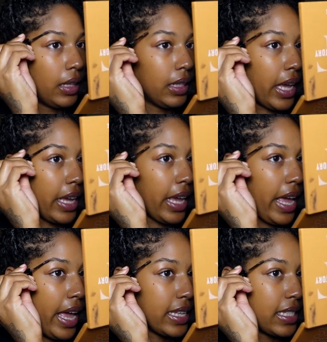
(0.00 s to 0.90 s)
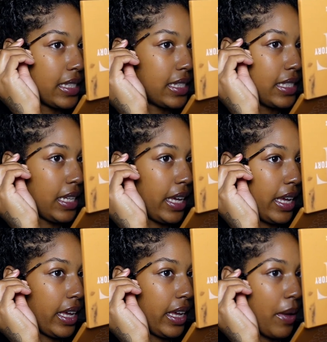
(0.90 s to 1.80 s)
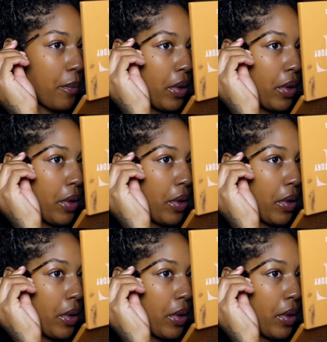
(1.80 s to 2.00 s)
Like it has its tint,